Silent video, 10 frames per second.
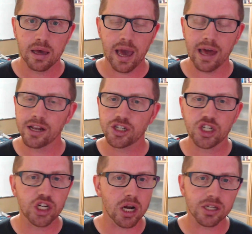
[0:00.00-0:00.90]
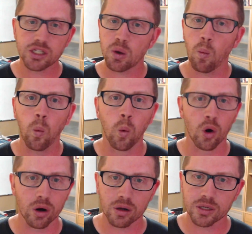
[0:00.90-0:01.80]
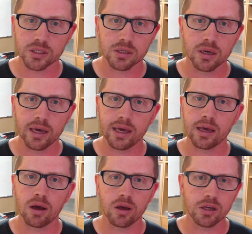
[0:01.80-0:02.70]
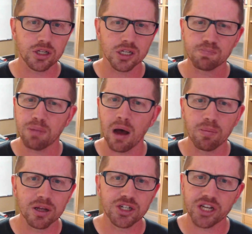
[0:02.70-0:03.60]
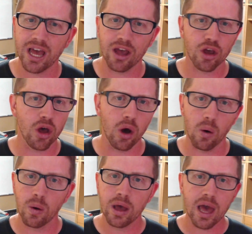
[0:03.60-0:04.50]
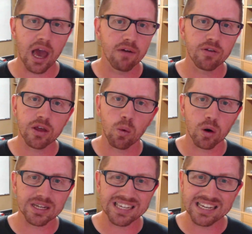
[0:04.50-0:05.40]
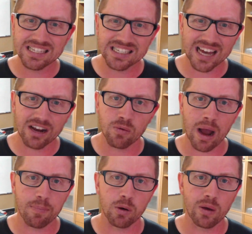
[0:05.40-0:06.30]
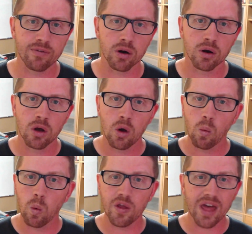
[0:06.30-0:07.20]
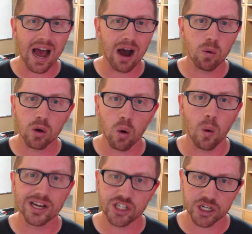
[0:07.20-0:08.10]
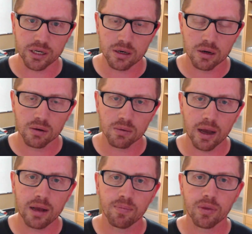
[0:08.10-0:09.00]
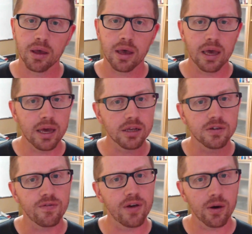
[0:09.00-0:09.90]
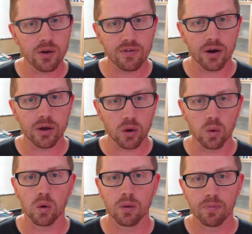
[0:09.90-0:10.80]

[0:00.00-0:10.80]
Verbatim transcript: And it just works. Just publish and go. Everything works inside RapidWeaver without question, right? It is very, very cool.